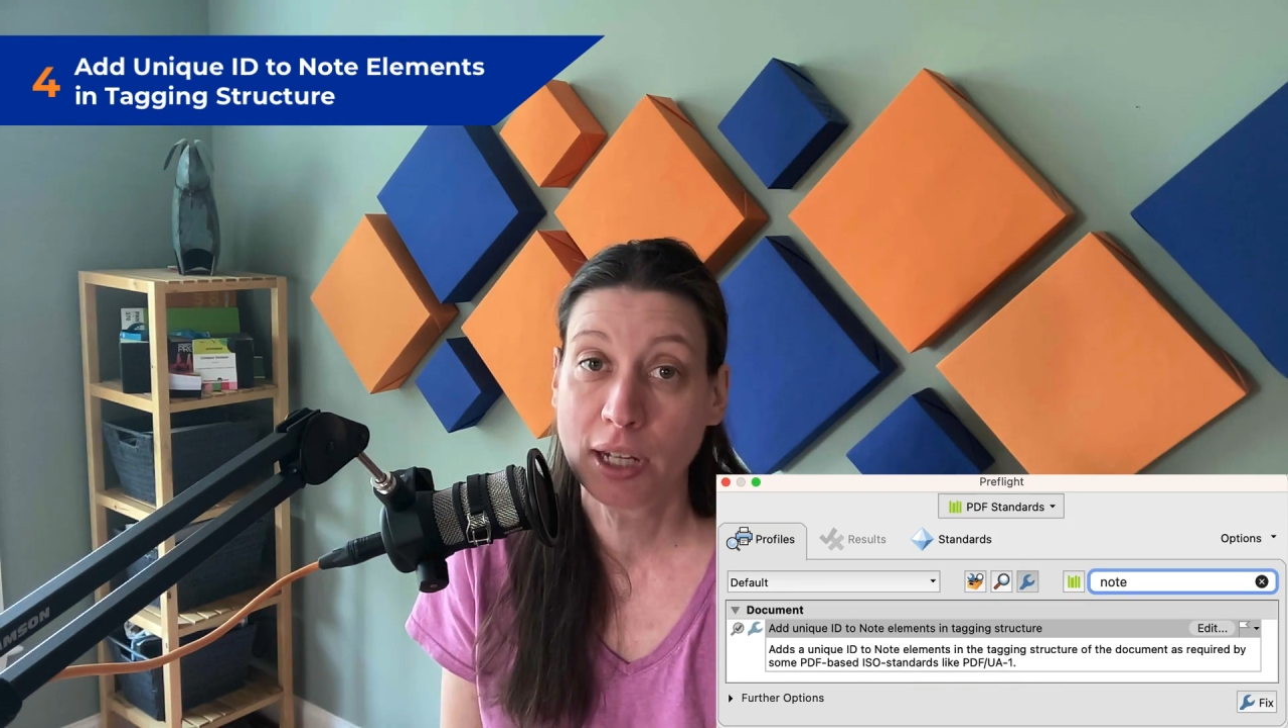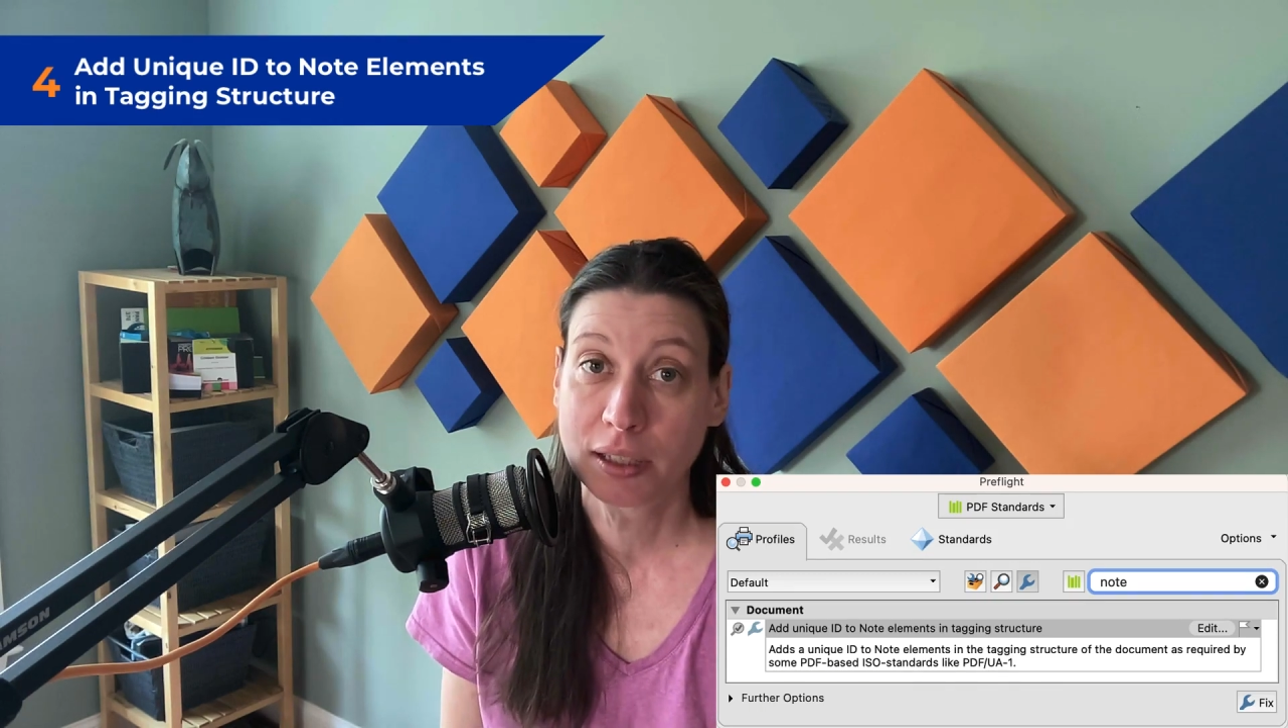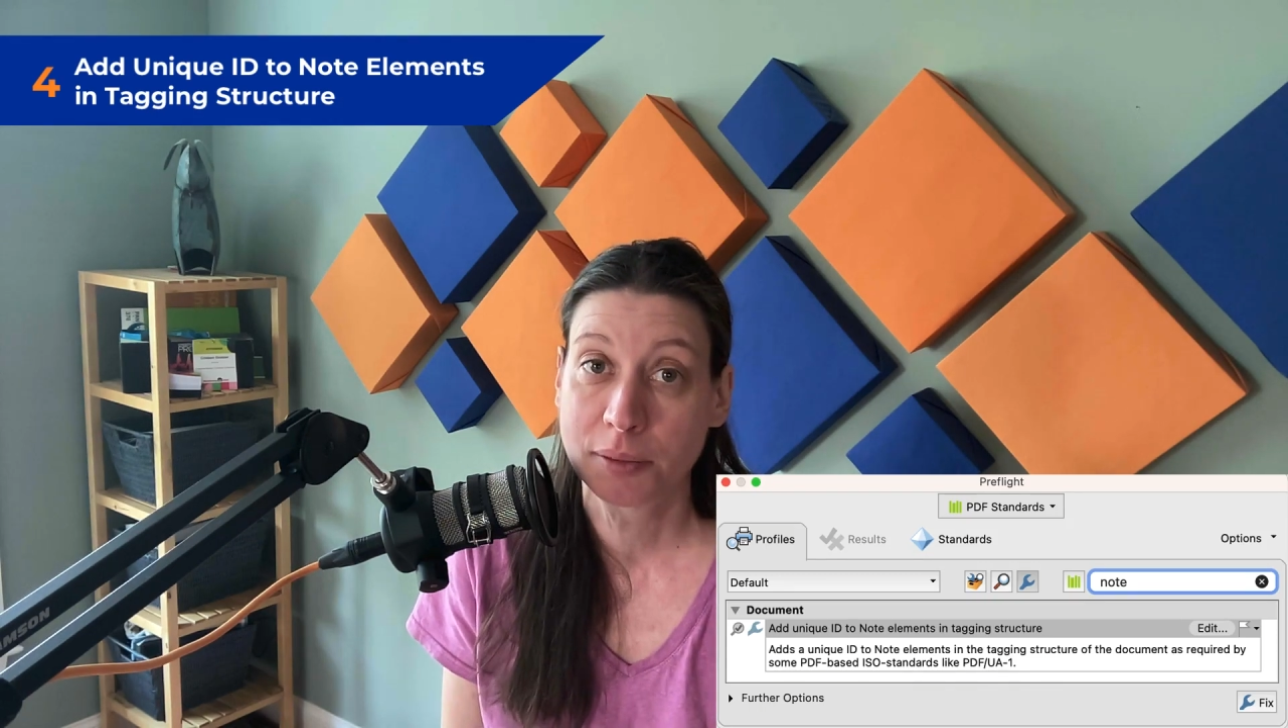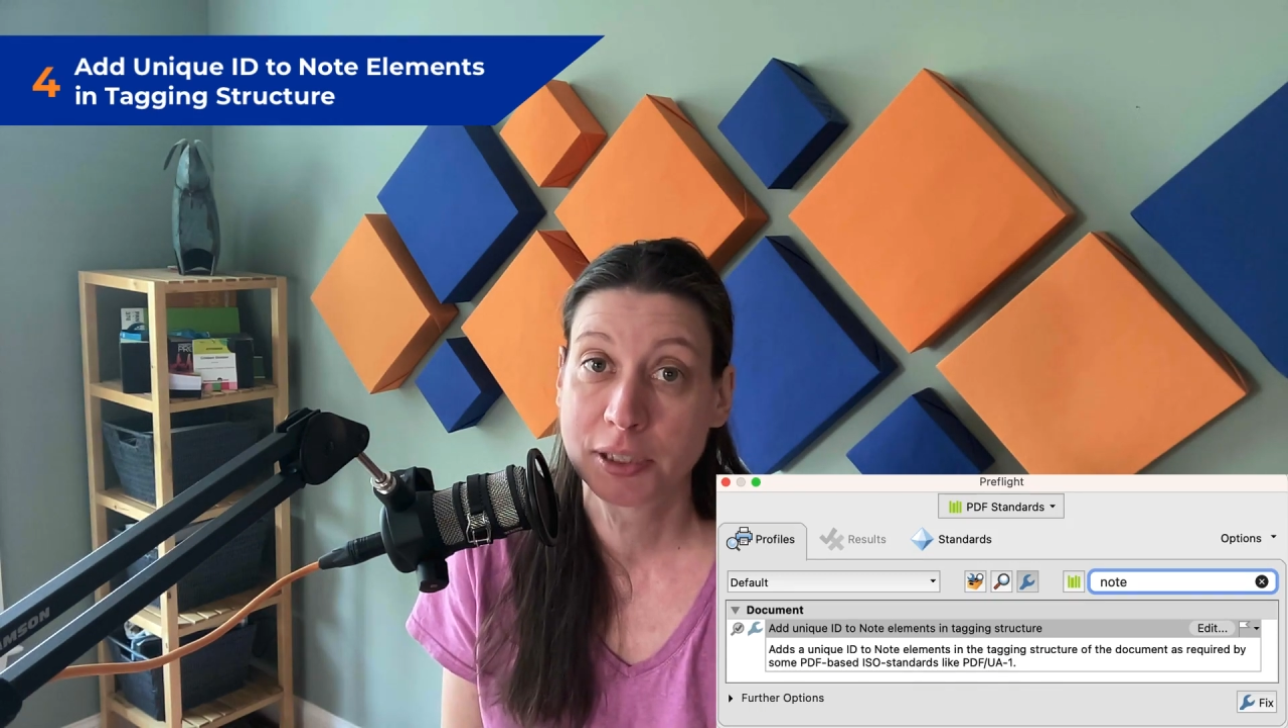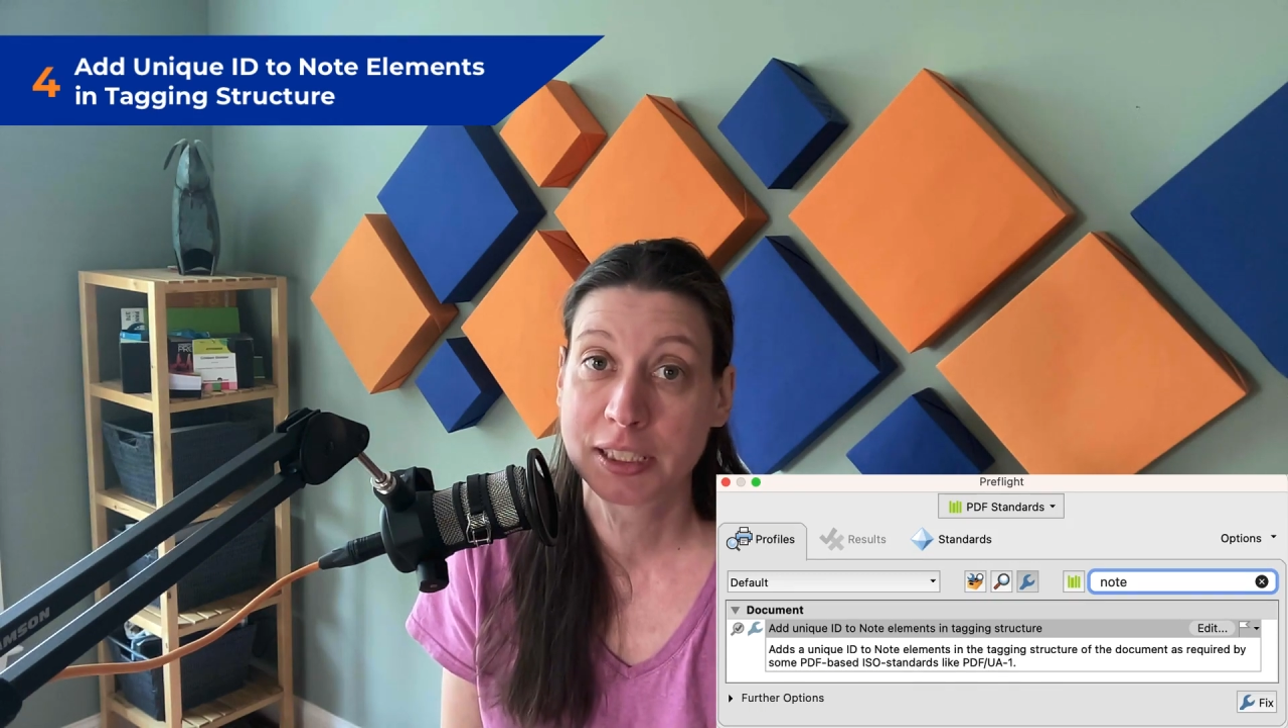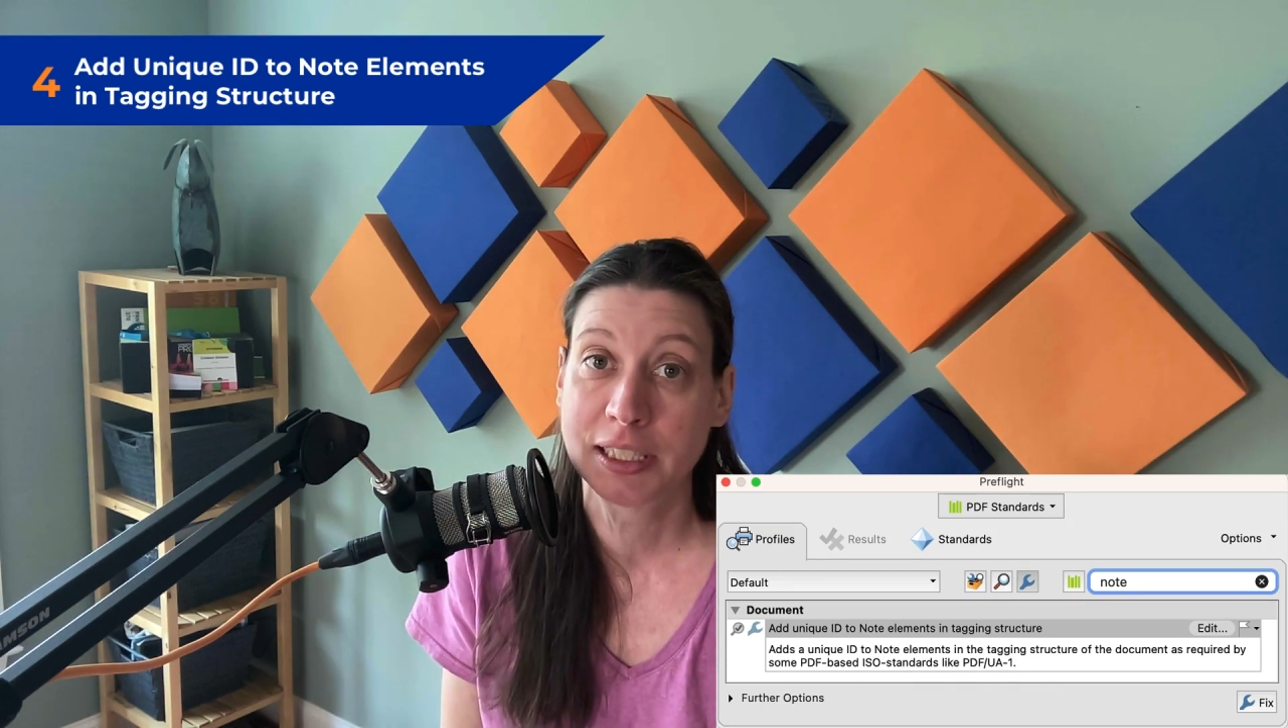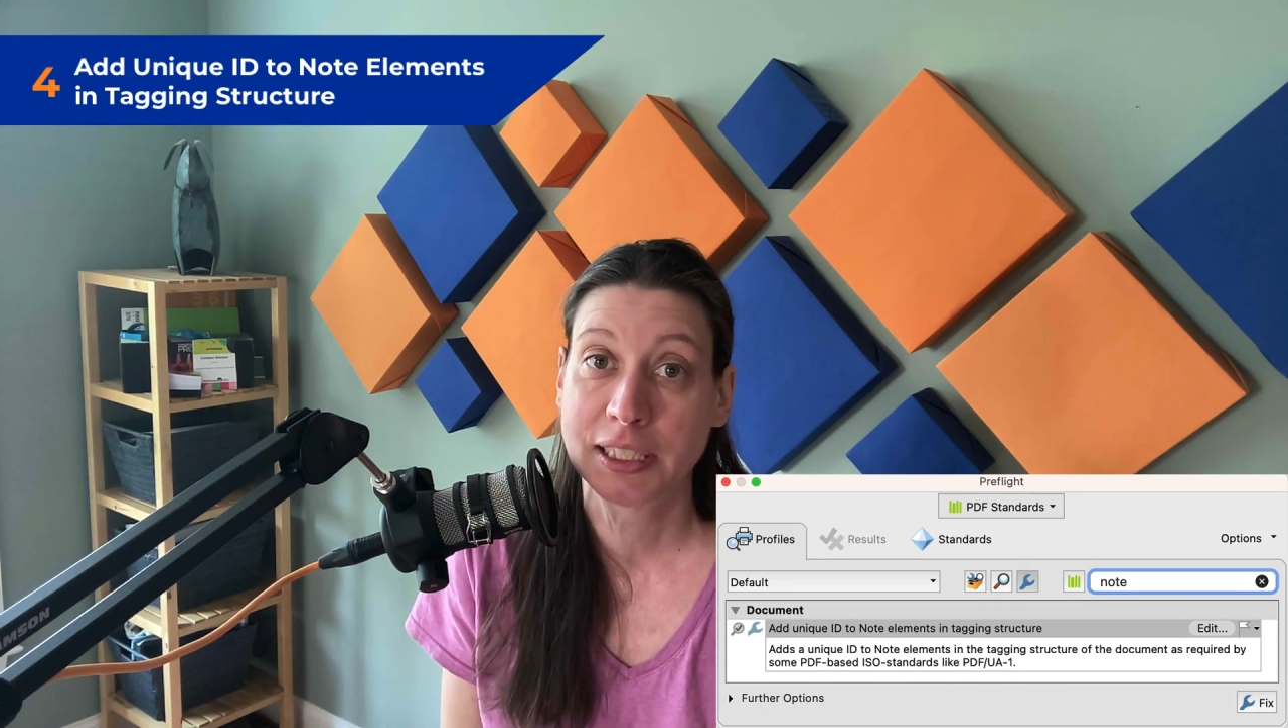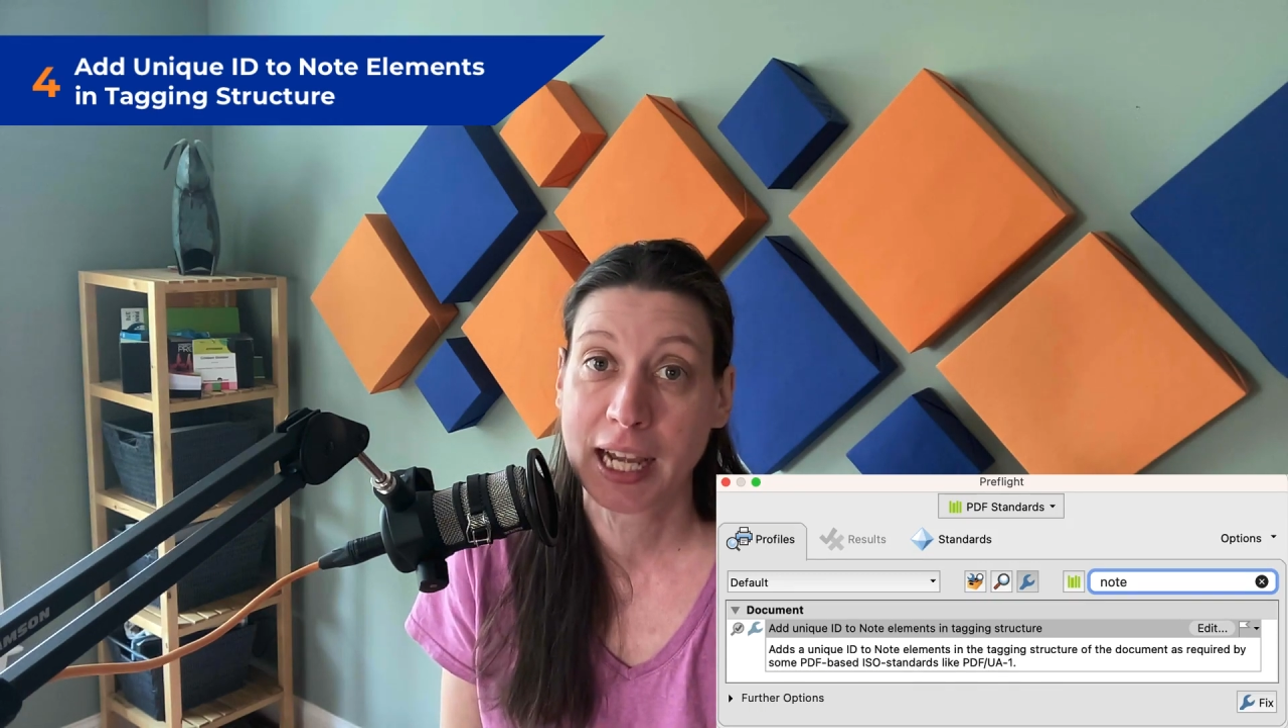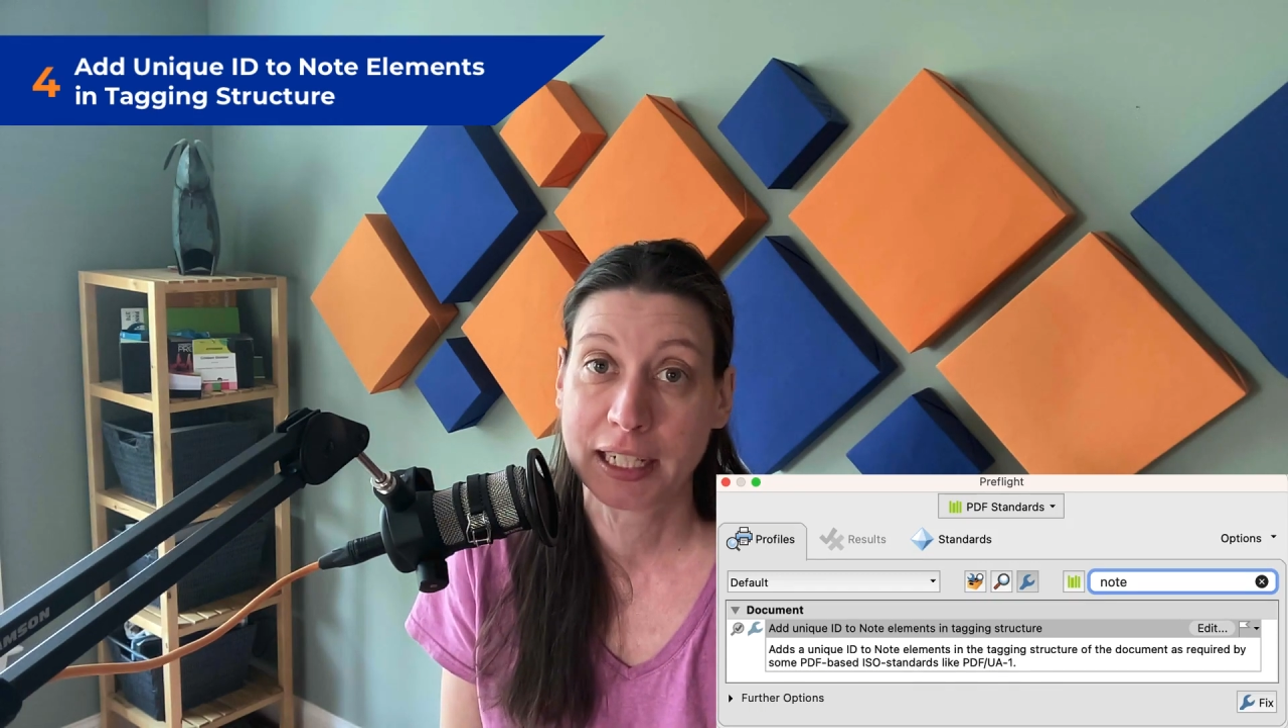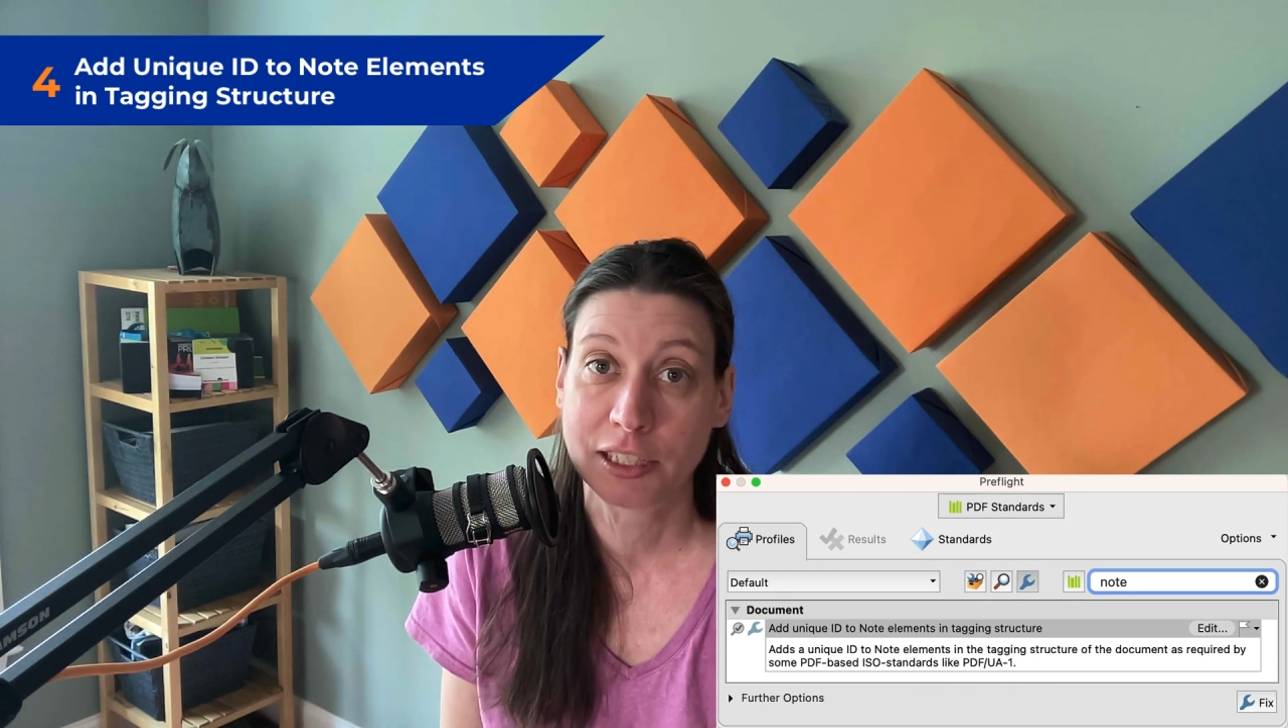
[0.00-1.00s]
elements in
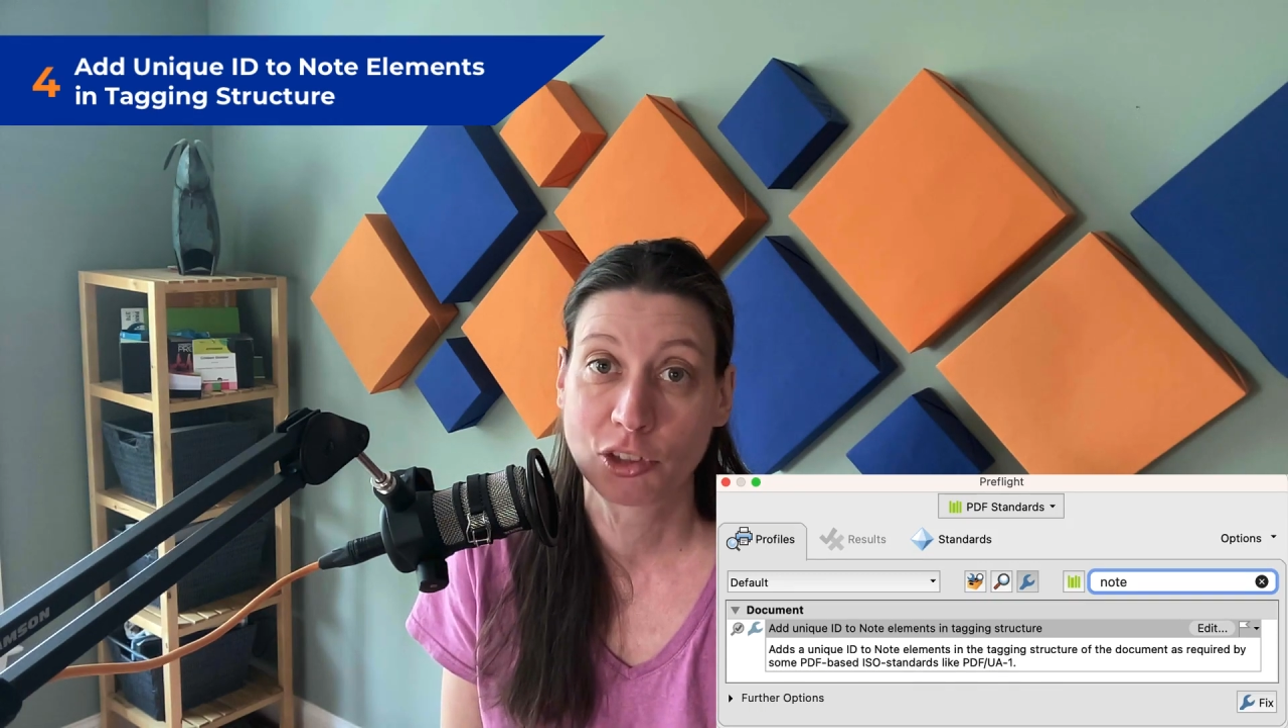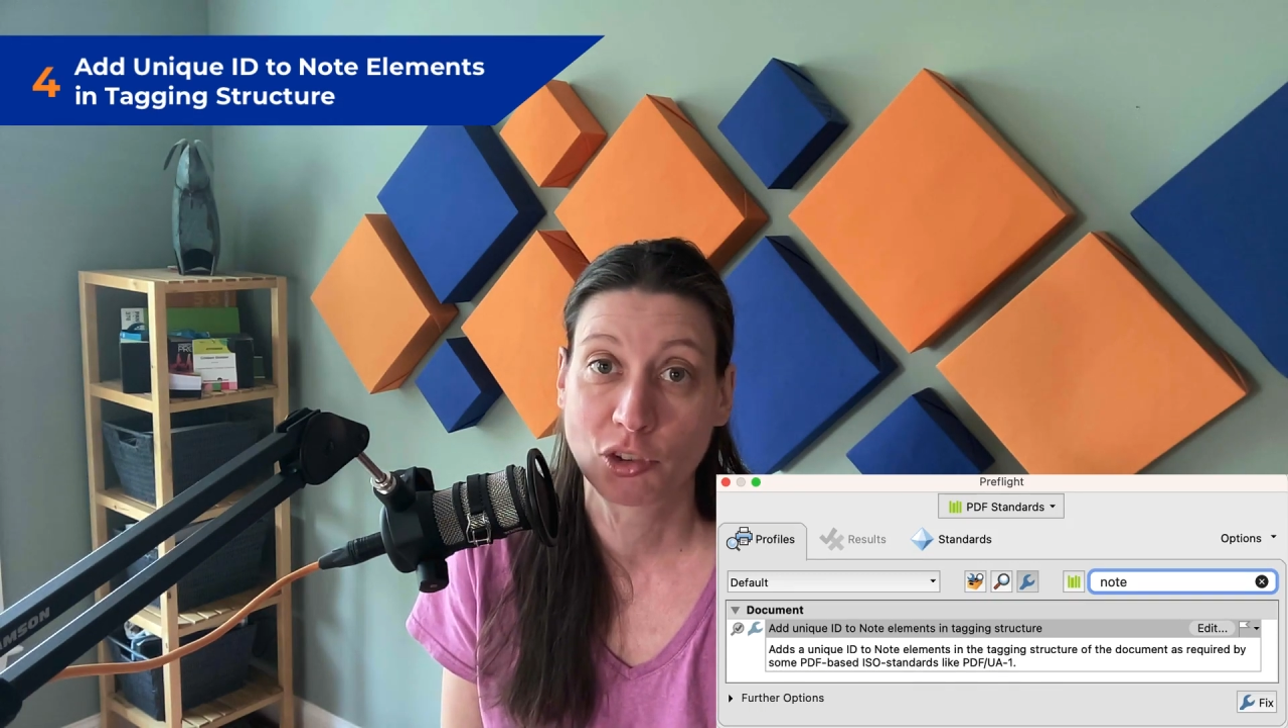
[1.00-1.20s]
tagging